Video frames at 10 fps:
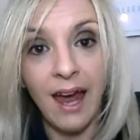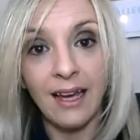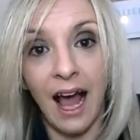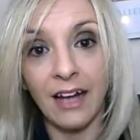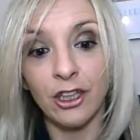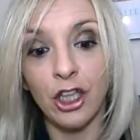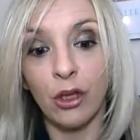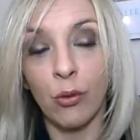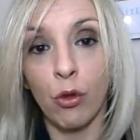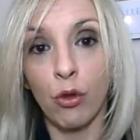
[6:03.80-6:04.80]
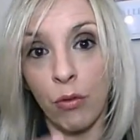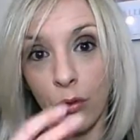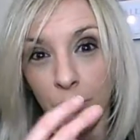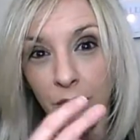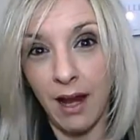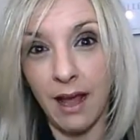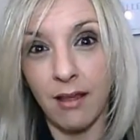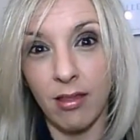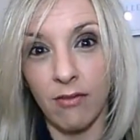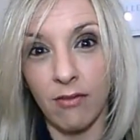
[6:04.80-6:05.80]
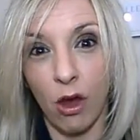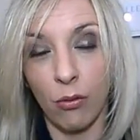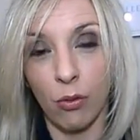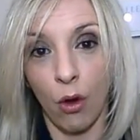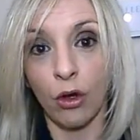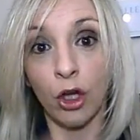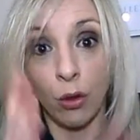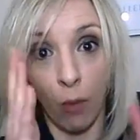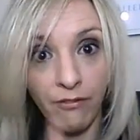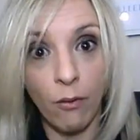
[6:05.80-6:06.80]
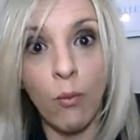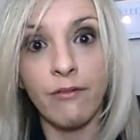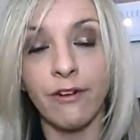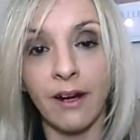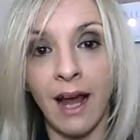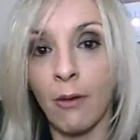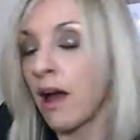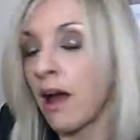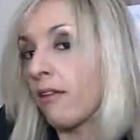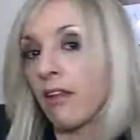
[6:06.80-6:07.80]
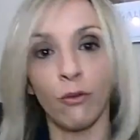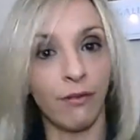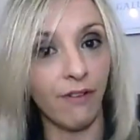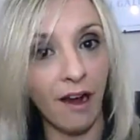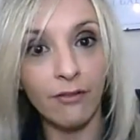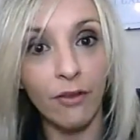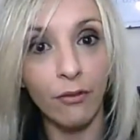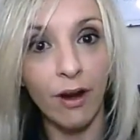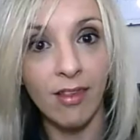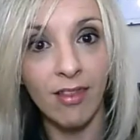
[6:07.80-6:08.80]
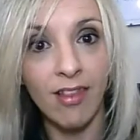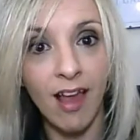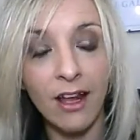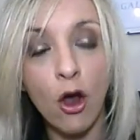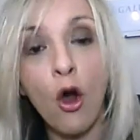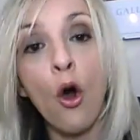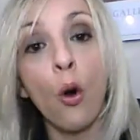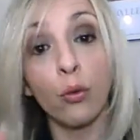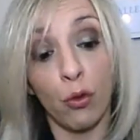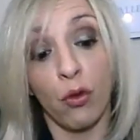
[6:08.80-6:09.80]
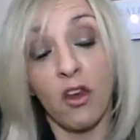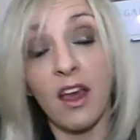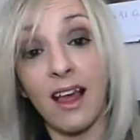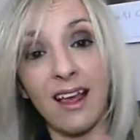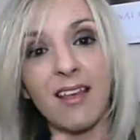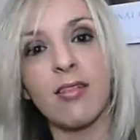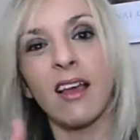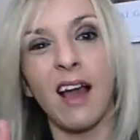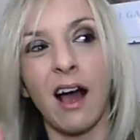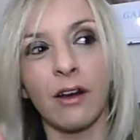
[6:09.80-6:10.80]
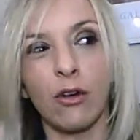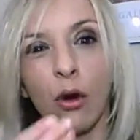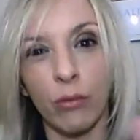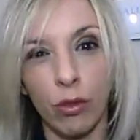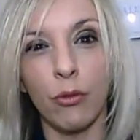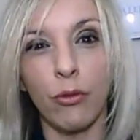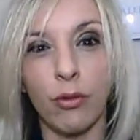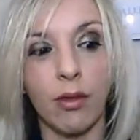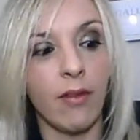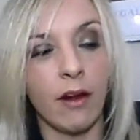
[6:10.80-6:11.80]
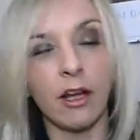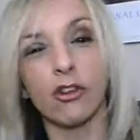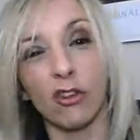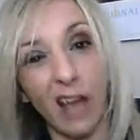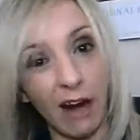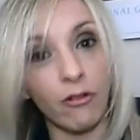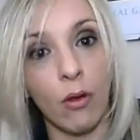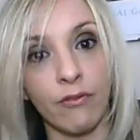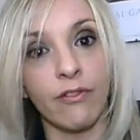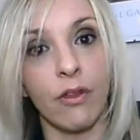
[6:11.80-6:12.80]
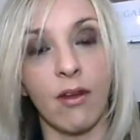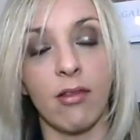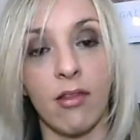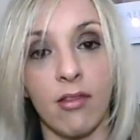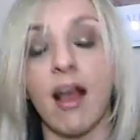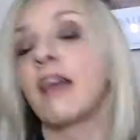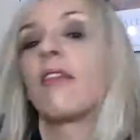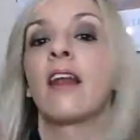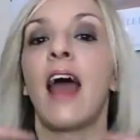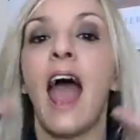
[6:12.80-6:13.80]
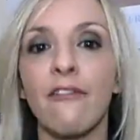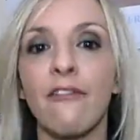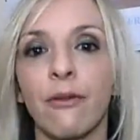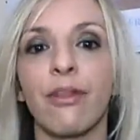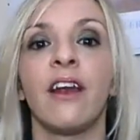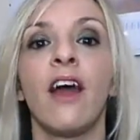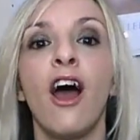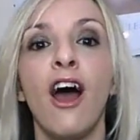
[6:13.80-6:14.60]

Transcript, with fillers: Can you, as soon as something negative goes on, are you off on one for an hour and then you're fine for the rest of the day? Or does it is it kind of got into a routine that it just carries on for the rest of the day and then everything